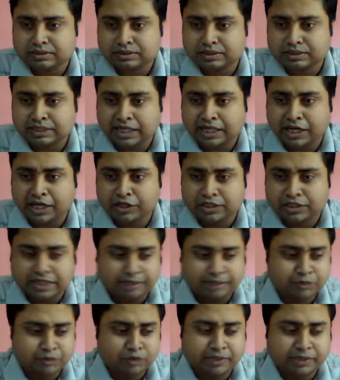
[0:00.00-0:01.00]
Then I will
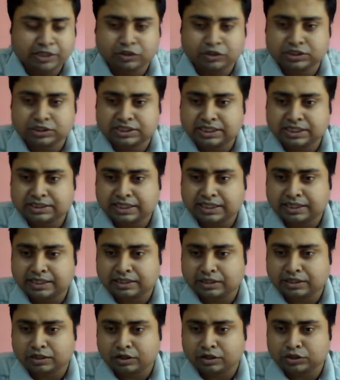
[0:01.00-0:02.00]
come to my questions
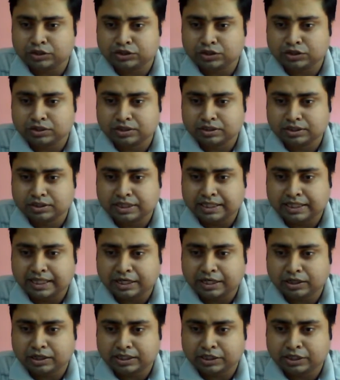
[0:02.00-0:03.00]
and also
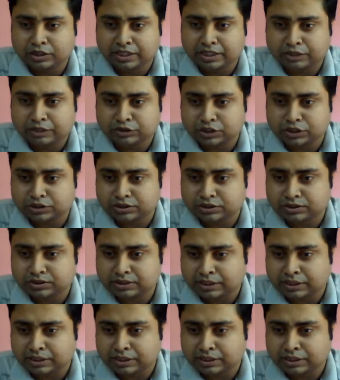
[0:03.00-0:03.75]
clear your doubts.